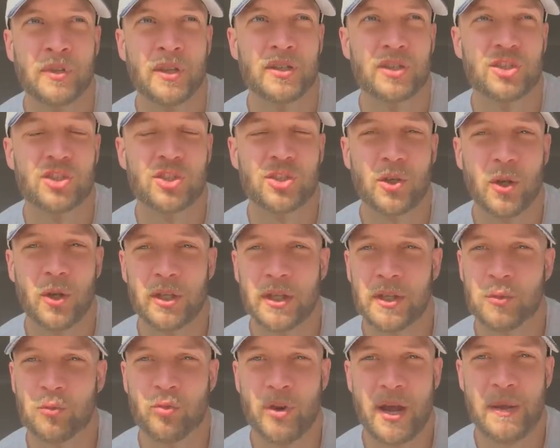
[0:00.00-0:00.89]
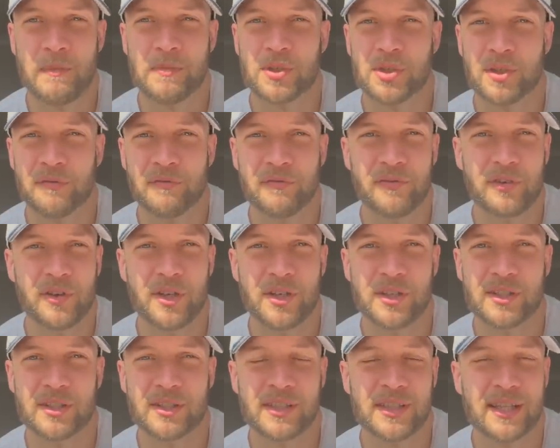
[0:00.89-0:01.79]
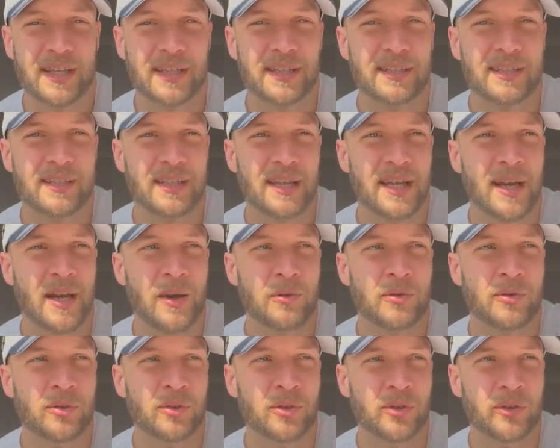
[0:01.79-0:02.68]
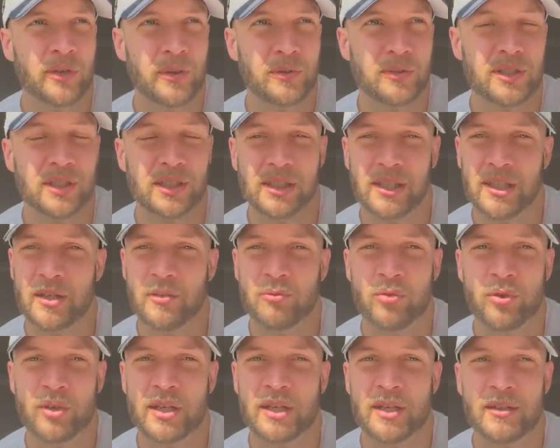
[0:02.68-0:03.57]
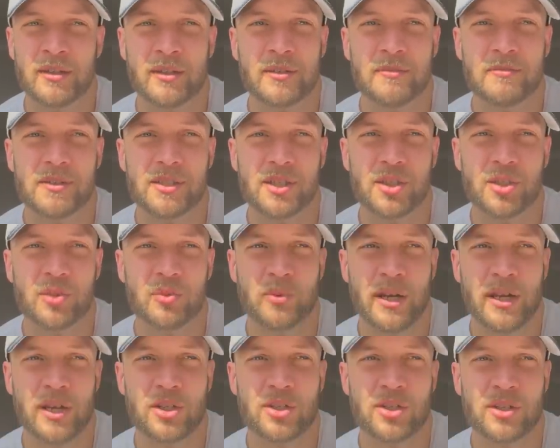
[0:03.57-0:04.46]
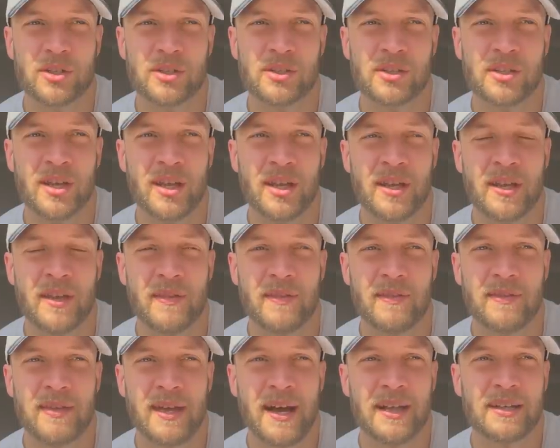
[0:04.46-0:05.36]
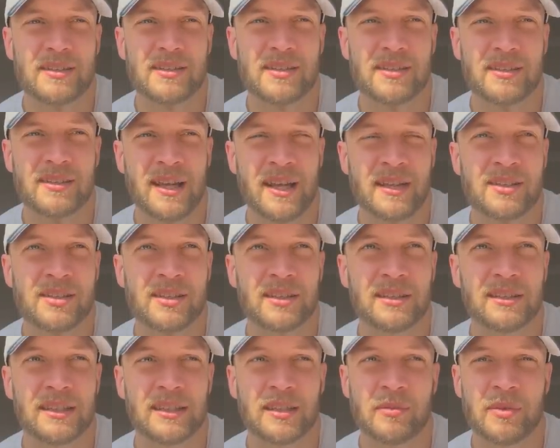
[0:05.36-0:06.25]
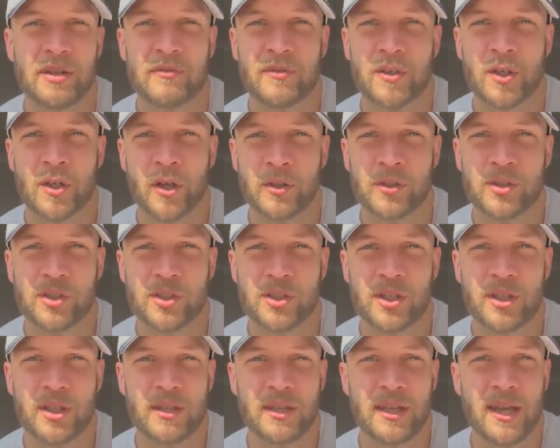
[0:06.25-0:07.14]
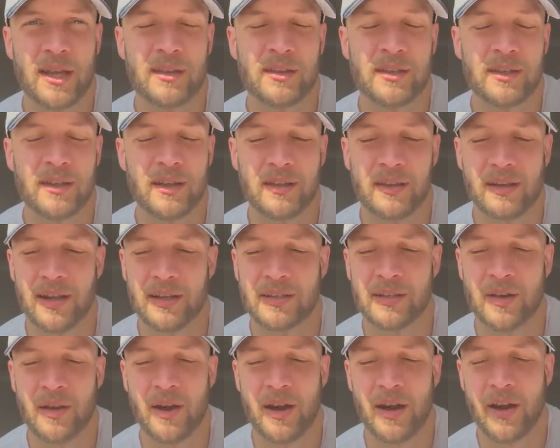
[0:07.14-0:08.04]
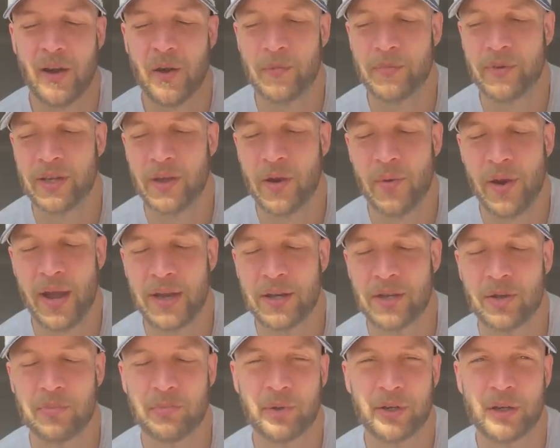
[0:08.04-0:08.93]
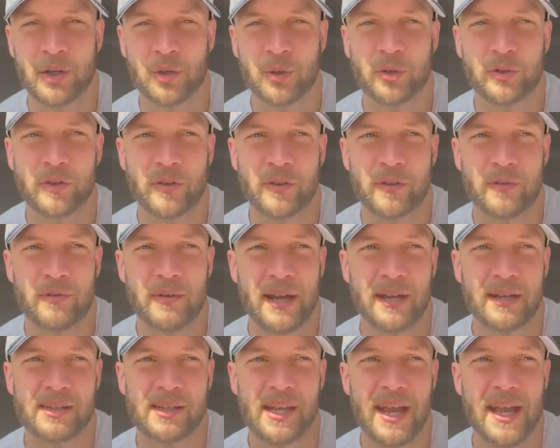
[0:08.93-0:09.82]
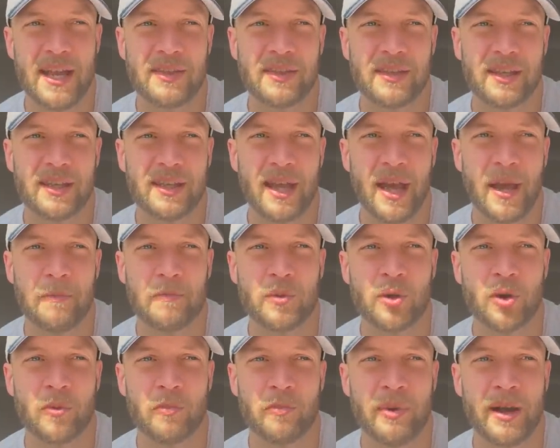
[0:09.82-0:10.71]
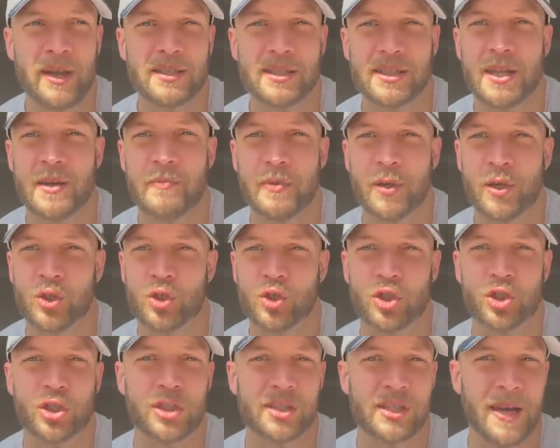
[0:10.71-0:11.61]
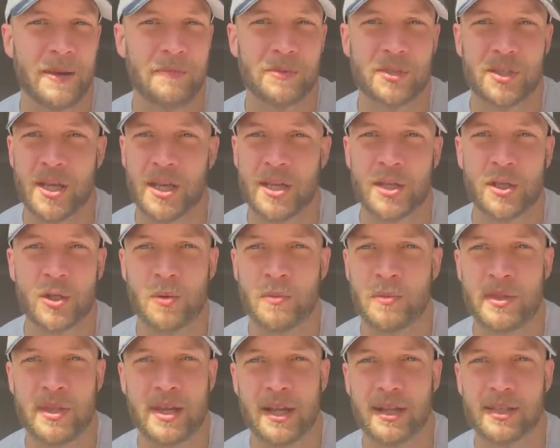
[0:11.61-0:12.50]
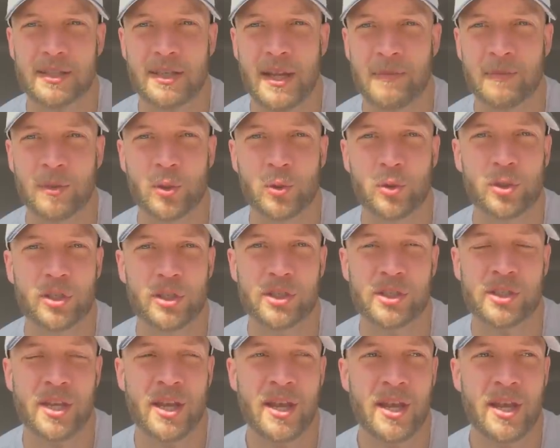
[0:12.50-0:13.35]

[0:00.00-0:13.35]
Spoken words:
solid reps on first and second down or those clear running situations. That's a little bit of a concern there. I hope they don't end up putting all of their eggs in the Cam Young basket, because just because I'm saying he could be the next Abe Lucas,